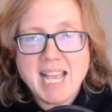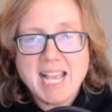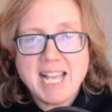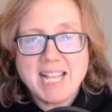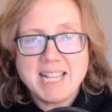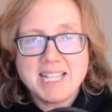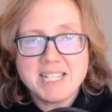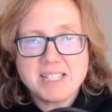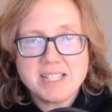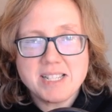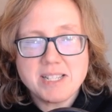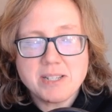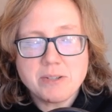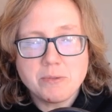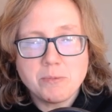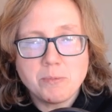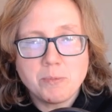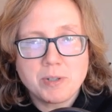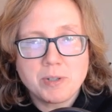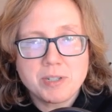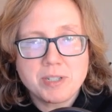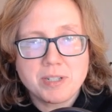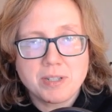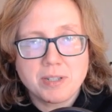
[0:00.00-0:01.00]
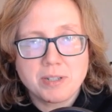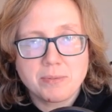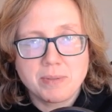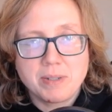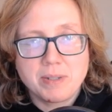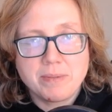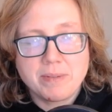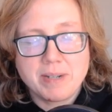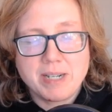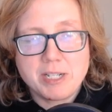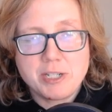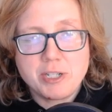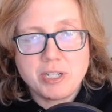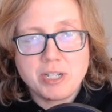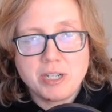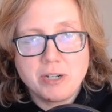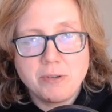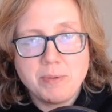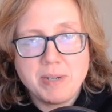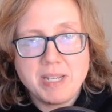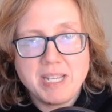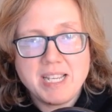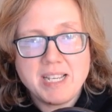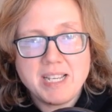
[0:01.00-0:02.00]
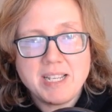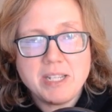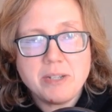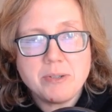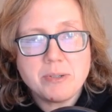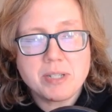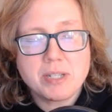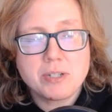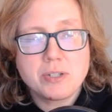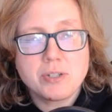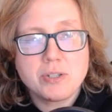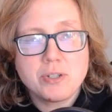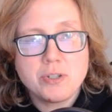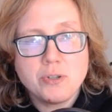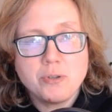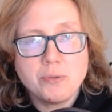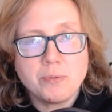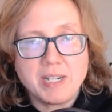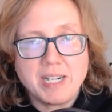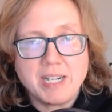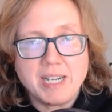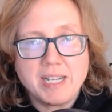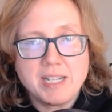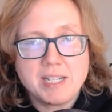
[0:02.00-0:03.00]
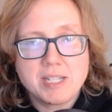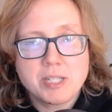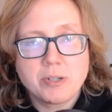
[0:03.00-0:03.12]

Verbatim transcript: This is a 1 to 3 ratio. We can't use a 2 in it,